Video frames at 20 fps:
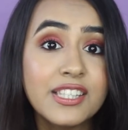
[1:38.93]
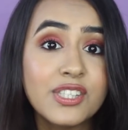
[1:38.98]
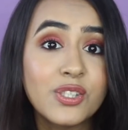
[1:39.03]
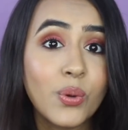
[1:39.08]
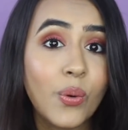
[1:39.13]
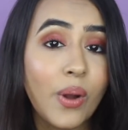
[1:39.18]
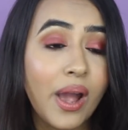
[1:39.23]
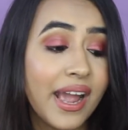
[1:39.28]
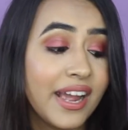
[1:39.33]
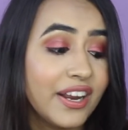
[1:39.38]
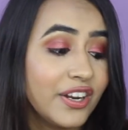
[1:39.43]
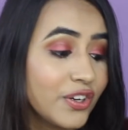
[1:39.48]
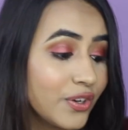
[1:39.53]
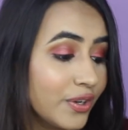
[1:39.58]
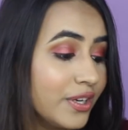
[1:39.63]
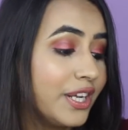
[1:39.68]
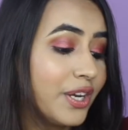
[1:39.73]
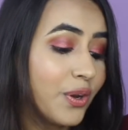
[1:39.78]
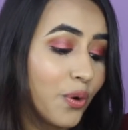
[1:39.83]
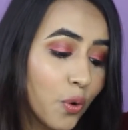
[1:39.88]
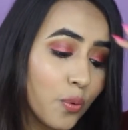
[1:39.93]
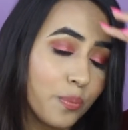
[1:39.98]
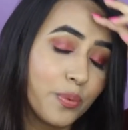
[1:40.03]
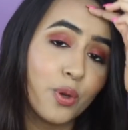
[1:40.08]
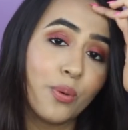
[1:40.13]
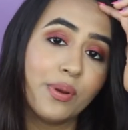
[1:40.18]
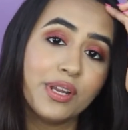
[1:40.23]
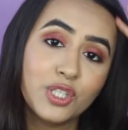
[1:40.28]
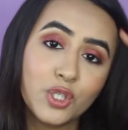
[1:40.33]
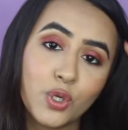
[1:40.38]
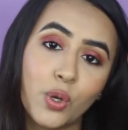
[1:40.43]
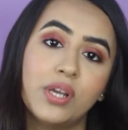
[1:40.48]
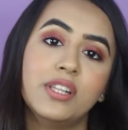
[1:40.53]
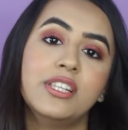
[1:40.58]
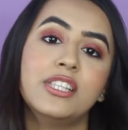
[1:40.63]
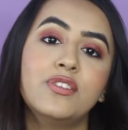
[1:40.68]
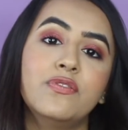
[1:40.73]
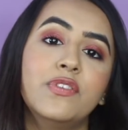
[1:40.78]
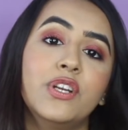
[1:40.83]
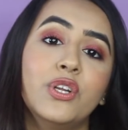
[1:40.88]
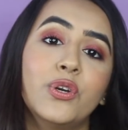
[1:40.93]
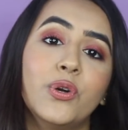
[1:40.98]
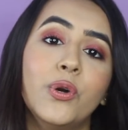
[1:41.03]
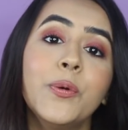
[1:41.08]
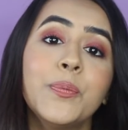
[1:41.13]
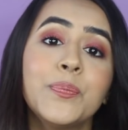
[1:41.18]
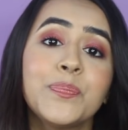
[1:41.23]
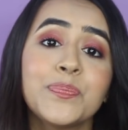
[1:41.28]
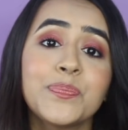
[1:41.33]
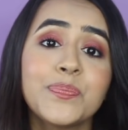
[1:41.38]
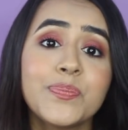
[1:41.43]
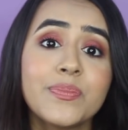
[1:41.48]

So I really hope you enjoy this video.